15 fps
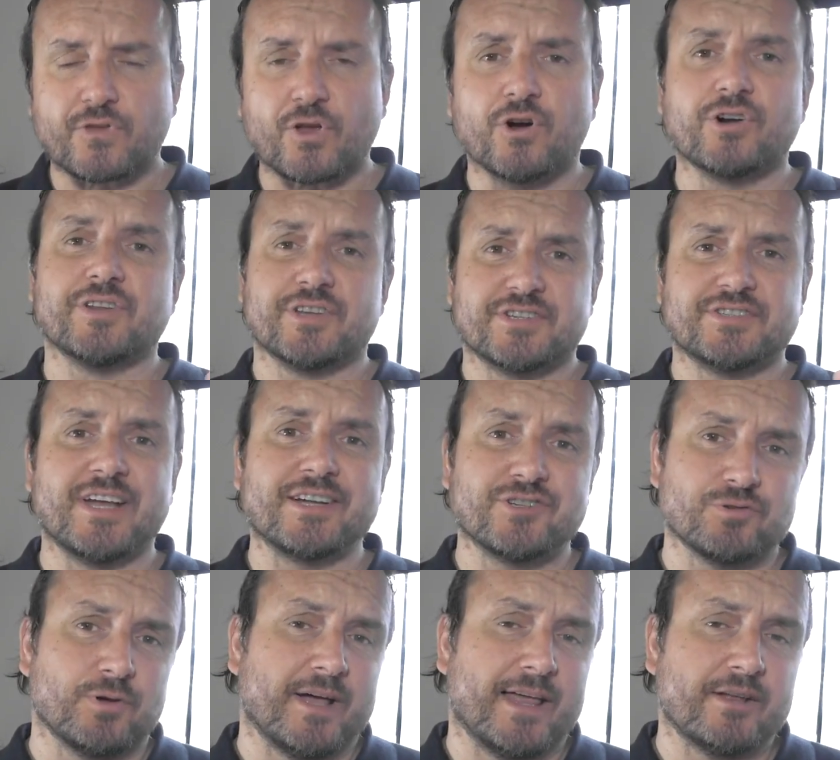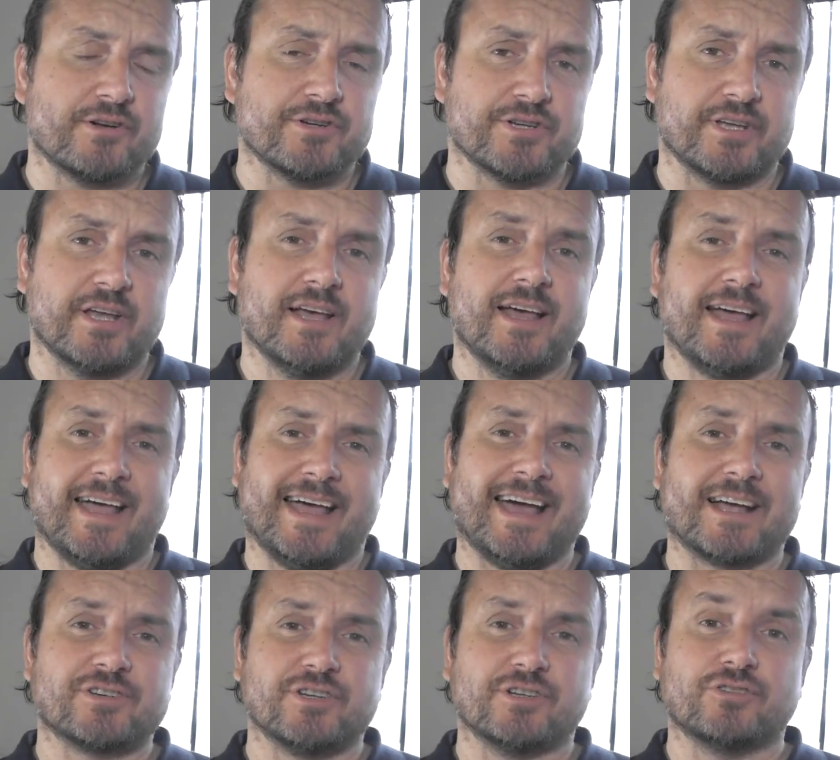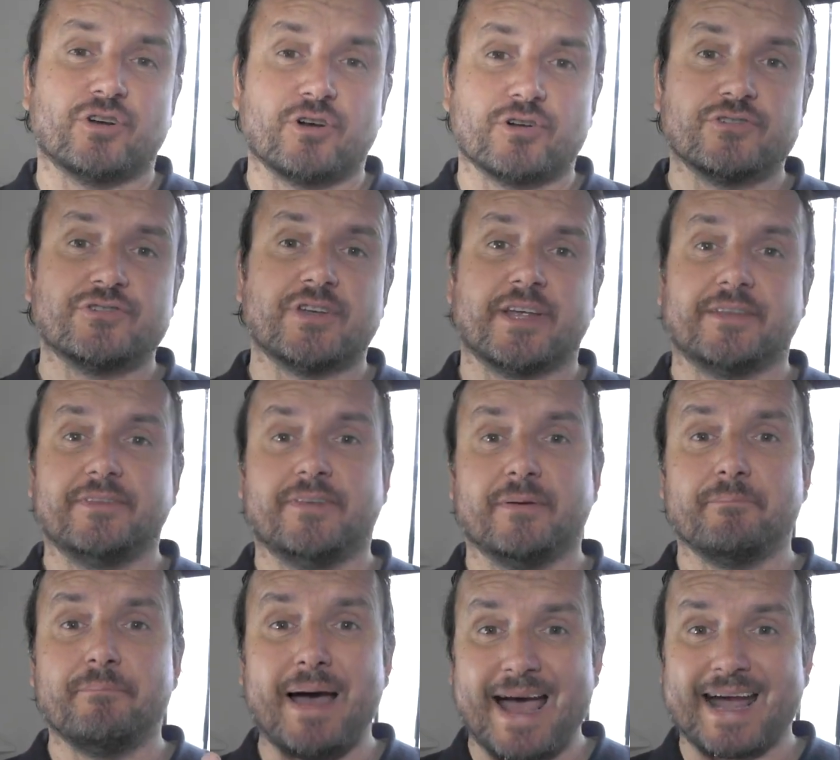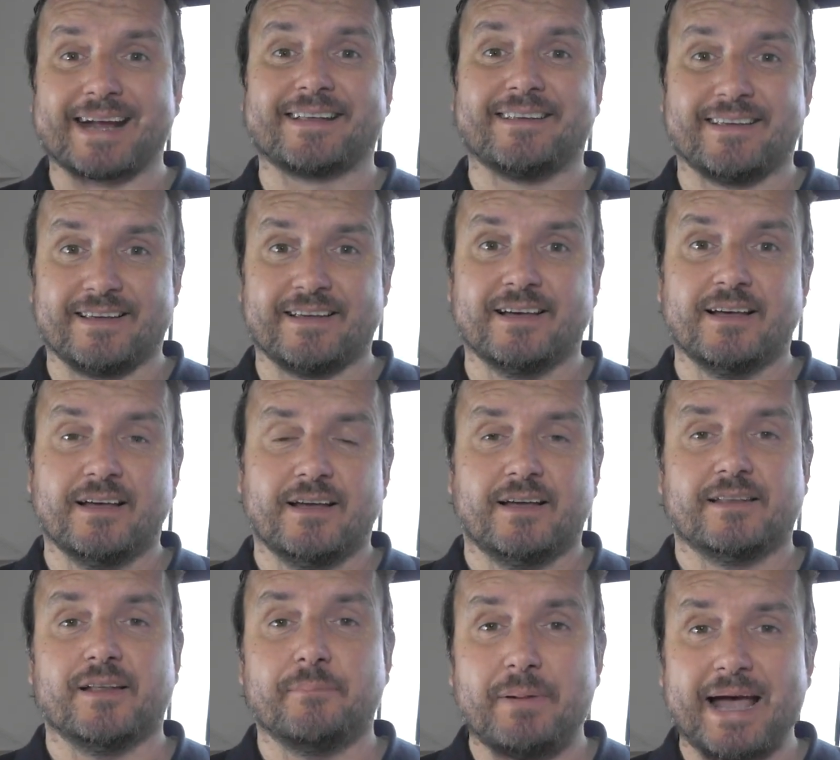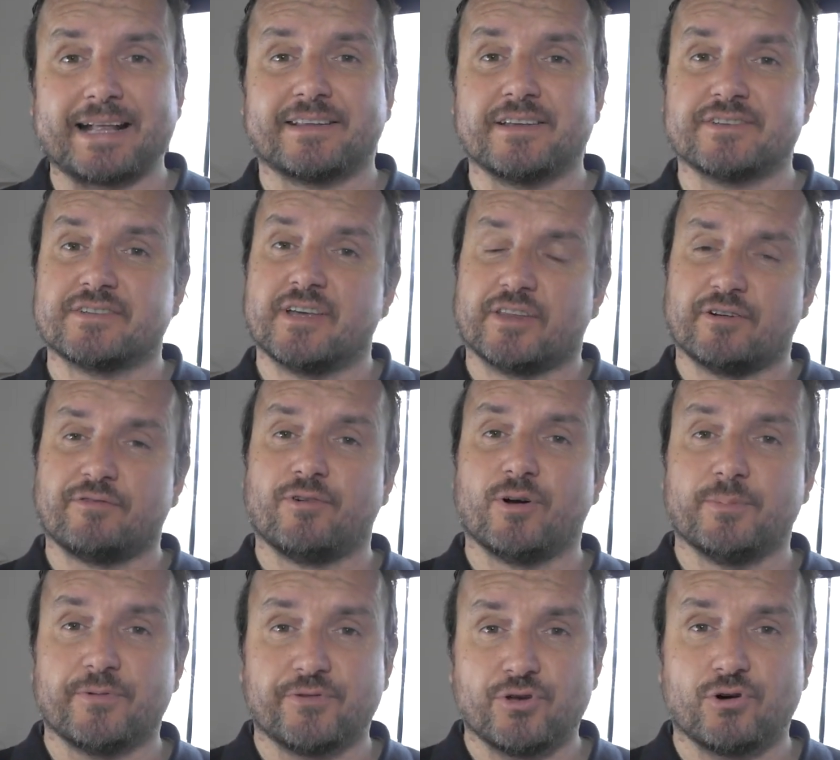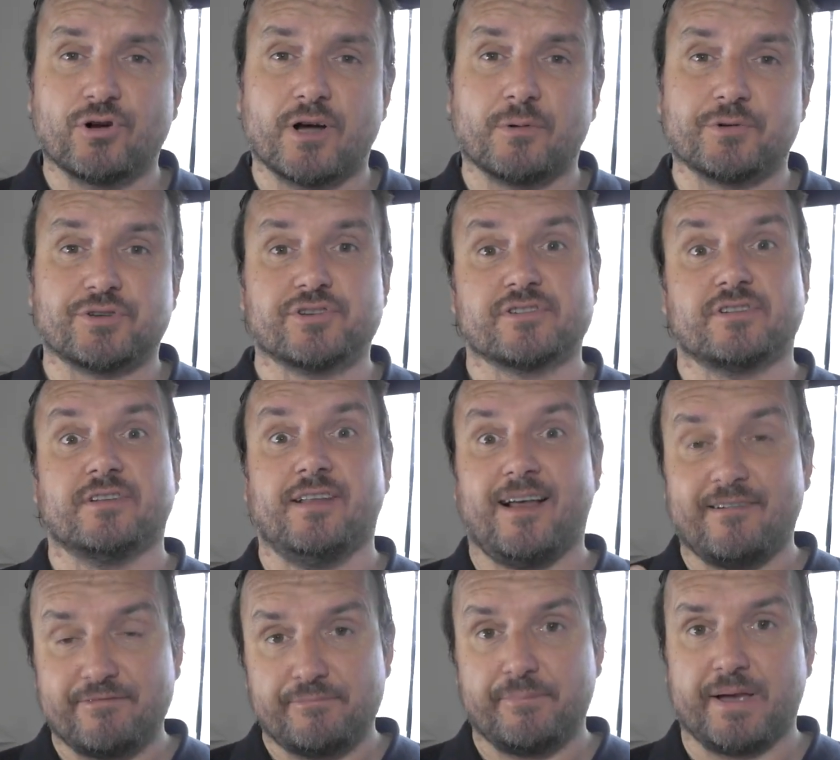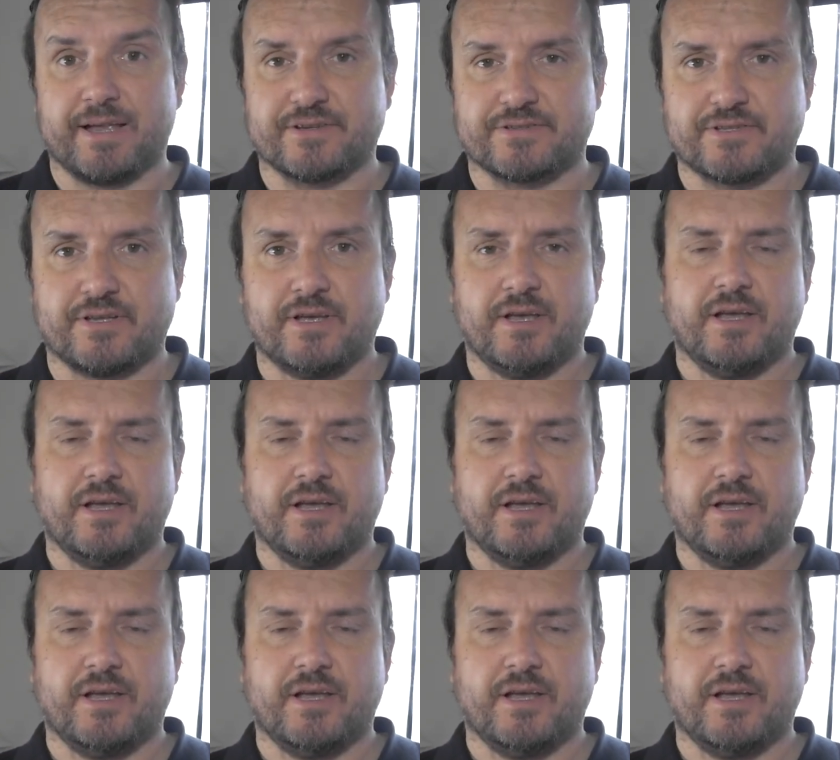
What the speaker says: or the sensual energy, it actually turns into Bhakti. The Bhakti is the other form of yoga, which is love-based.